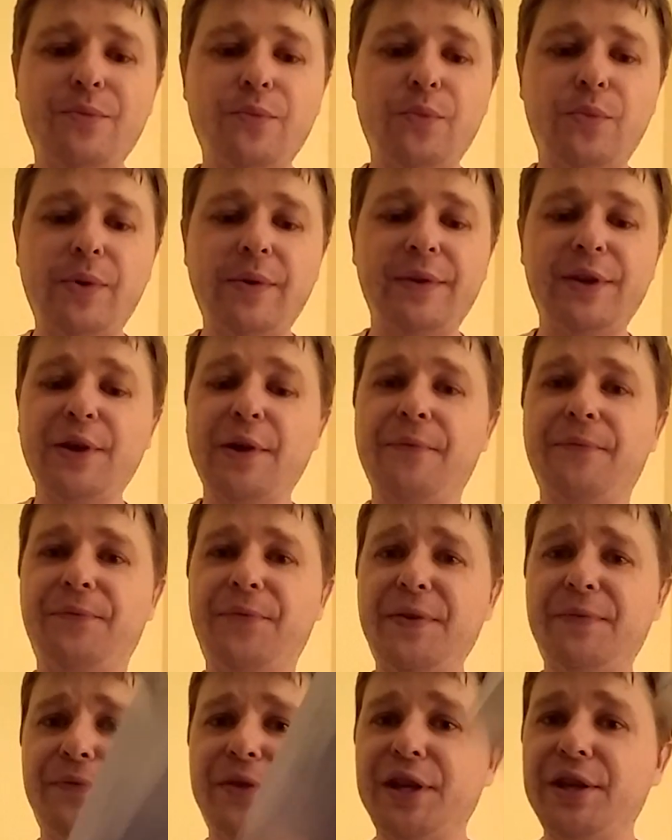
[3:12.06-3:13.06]
we're, you know,
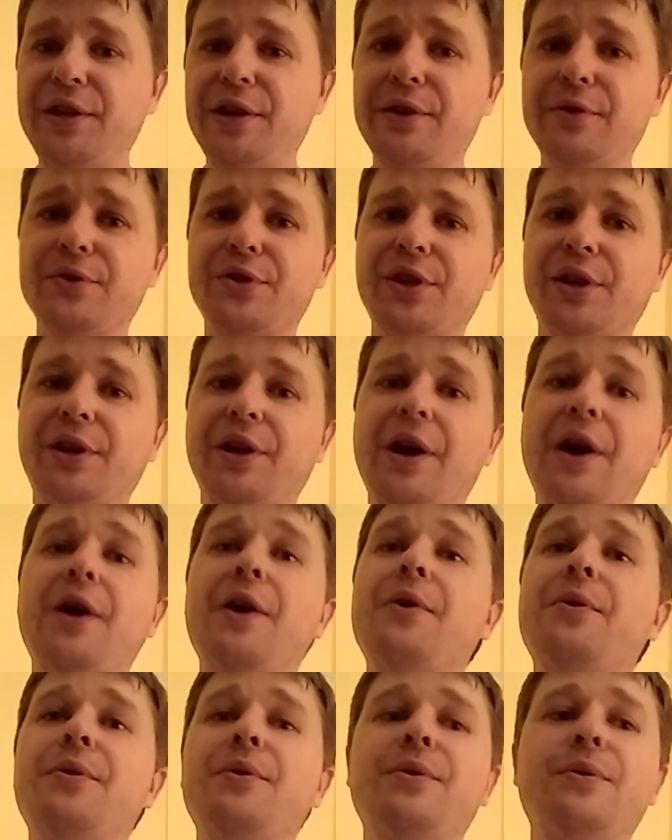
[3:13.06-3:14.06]
50 years
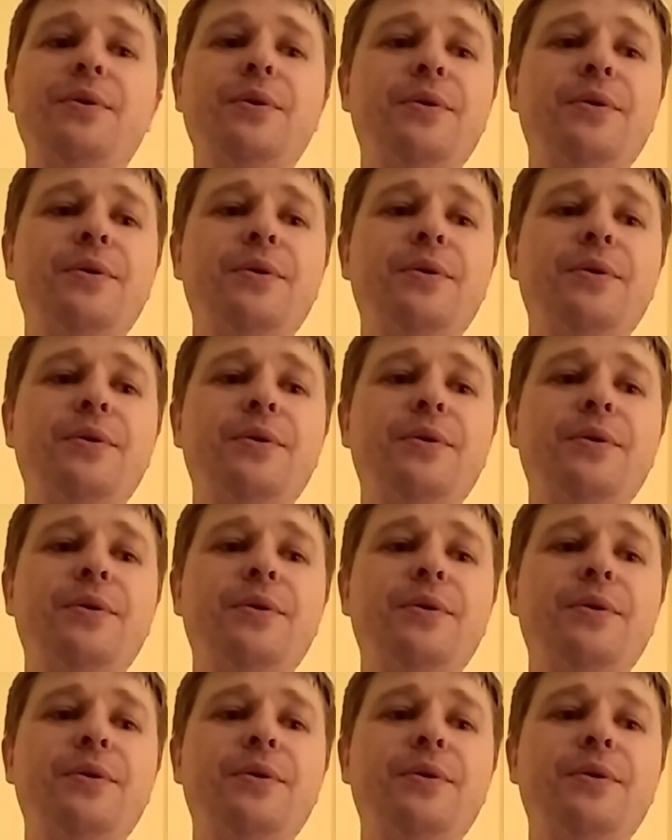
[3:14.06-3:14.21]
ago,